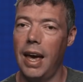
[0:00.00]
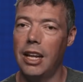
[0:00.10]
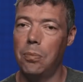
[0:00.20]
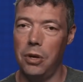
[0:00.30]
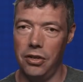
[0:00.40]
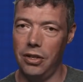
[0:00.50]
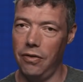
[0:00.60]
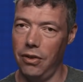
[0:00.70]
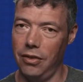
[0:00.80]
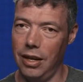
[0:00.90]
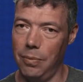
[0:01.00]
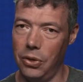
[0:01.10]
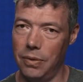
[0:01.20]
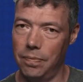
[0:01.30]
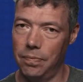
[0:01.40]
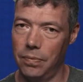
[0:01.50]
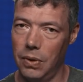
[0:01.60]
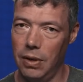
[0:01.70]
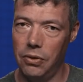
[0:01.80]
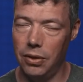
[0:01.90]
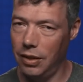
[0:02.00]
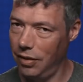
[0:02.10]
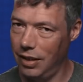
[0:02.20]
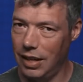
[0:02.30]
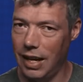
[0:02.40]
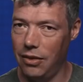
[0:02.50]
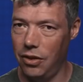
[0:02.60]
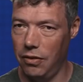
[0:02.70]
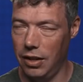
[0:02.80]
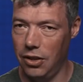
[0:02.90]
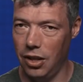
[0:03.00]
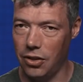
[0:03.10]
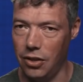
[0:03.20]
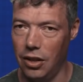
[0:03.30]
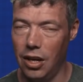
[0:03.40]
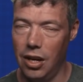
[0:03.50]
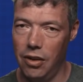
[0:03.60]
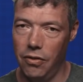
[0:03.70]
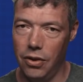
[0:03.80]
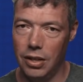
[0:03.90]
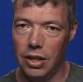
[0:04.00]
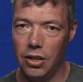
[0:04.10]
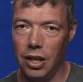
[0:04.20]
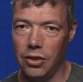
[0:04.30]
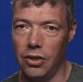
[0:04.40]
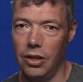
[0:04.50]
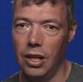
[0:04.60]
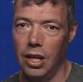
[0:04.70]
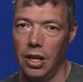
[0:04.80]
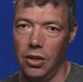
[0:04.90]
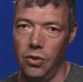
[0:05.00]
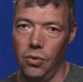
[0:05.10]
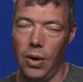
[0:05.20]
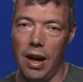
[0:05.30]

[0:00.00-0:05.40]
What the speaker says: any pressure difference anymore. Right? So this is the analogy of an inductor. For an inductor, to